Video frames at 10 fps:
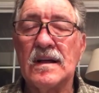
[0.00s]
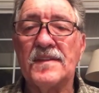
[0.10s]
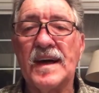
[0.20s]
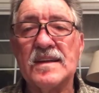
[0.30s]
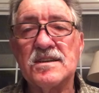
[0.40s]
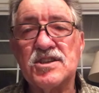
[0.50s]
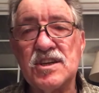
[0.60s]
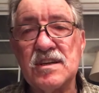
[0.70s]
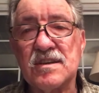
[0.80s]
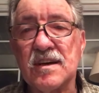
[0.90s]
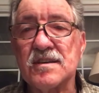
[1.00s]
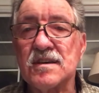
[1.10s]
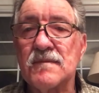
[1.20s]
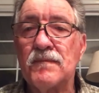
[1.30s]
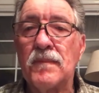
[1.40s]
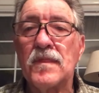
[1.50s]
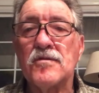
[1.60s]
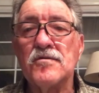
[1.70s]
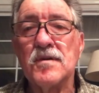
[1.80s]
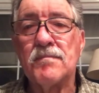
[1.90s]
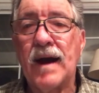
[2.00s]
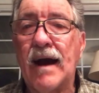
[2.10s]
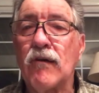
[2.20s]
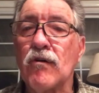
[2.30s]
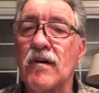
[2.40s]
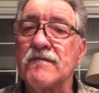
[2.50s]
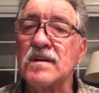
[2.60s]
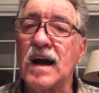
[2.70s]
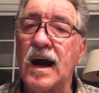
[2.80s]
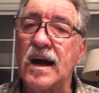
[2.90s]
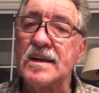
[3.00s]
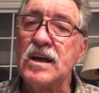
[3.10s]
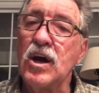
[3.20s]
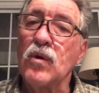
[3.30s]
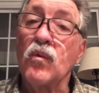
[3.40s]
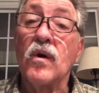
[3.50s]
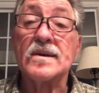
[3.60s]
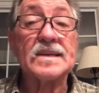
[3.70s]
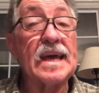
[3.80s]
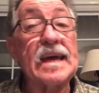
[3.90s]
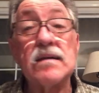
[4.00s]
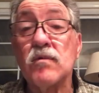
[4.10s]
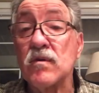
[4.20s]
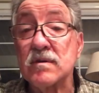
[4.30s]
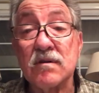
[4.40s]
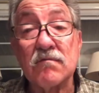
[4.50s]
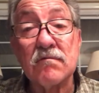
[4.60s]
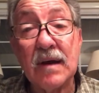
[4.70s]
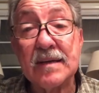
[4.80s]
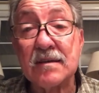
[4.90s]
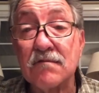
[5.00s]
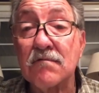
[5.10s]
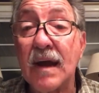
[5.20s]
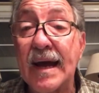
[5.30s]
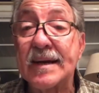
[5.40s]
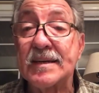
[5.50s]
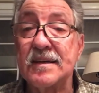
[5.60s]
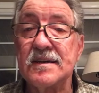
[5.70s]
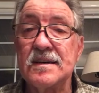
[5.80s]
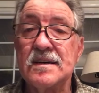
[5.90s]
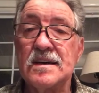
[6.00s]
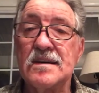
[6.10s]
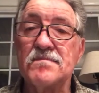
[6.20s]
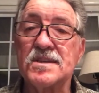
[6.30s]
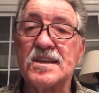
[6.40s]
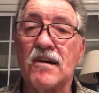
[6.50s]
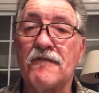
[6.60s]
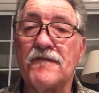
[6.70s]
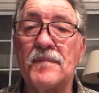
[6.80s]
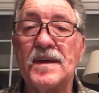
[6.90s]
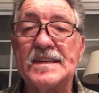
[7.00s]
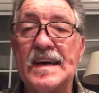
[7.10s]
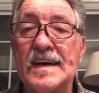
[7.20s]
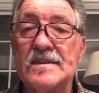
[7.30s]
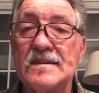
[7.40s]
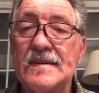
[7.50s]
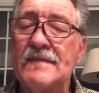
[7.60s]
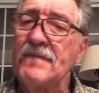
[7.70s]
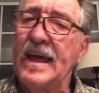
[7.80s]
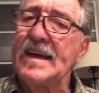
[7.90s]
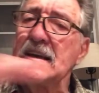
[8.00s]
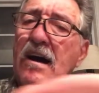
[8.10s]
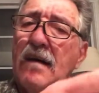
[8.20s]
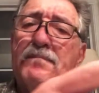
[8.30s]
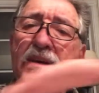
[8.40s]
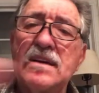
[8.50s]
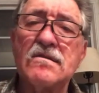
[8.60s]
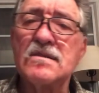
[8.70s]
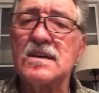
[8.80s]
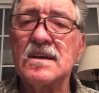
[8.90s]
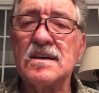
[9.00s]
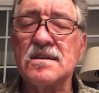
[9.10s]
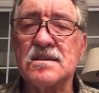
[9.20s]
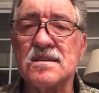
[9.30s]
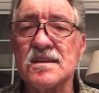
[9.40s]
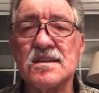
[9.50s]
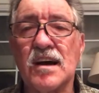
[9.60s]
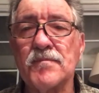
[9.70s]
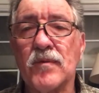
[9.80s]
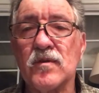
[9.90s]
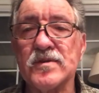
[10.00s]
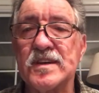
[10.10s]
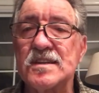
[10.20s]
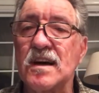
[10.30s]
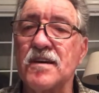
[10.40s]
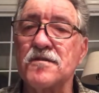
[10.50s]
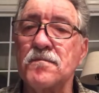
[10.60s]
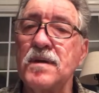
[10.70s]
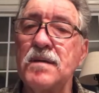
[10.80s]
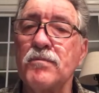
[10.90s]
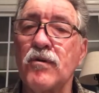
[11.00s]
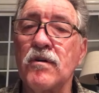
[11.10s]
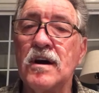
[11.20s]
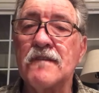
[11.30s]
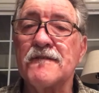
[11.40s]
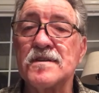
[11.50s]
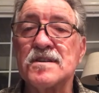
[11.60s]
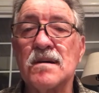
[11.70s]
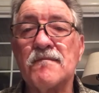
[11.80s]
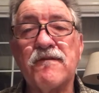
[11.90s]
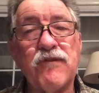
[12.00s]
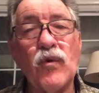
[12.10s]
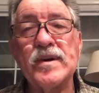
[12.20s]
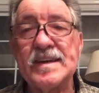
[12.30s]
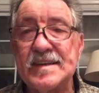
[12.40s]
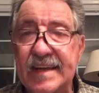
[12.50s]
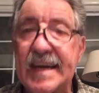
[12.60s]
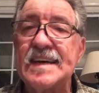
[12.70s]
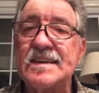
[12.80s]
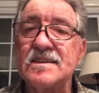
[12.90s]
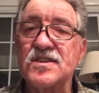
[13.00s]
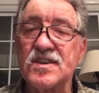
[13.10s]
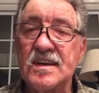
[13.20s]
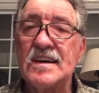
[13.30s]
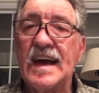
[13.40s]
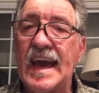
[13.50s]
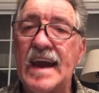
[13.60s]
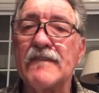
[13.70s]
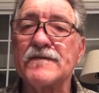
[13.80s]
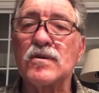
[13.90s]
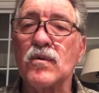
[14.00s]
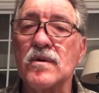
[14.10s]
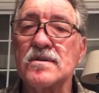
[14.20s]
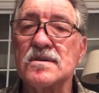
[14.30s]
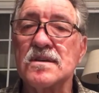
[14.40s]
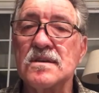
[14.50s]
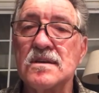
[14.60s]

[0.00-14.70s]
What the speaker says: that Jesus, through the power of God, was able to resurrect himself from the dead and appear to his disciples and to other people for some 40 days afterwards.